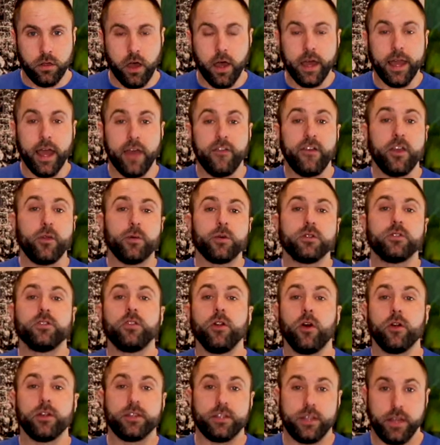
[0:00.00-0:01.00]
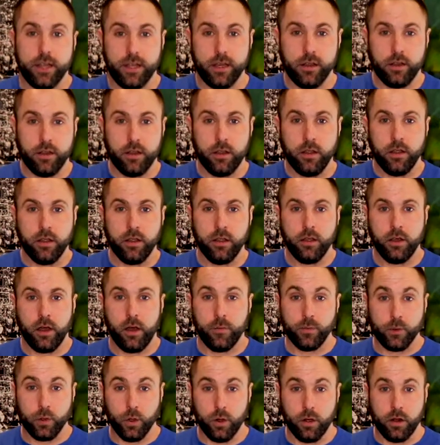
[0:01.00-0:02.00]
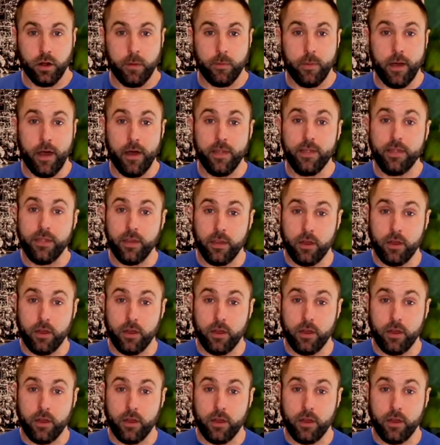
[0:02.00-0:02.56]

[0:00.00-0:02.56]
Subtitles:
Okay, if anyone's logged in, I'm talking about